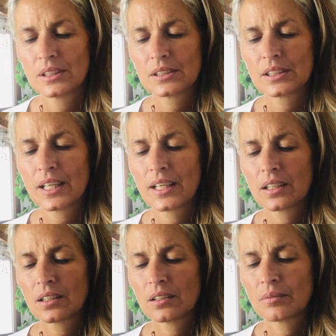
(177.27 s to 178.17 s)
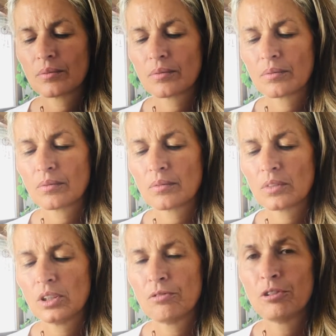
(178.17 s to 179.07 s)
It's like
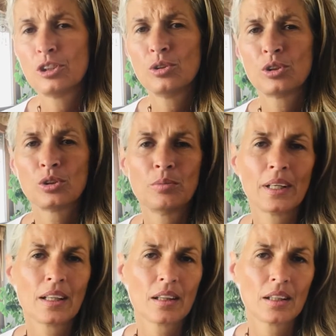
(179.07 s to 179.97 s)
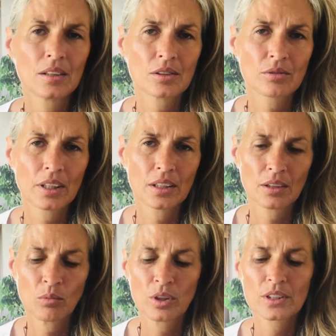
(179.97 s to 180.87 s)
if we do too many things, right,
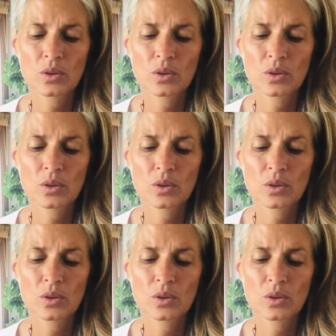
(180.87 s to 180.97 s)
once a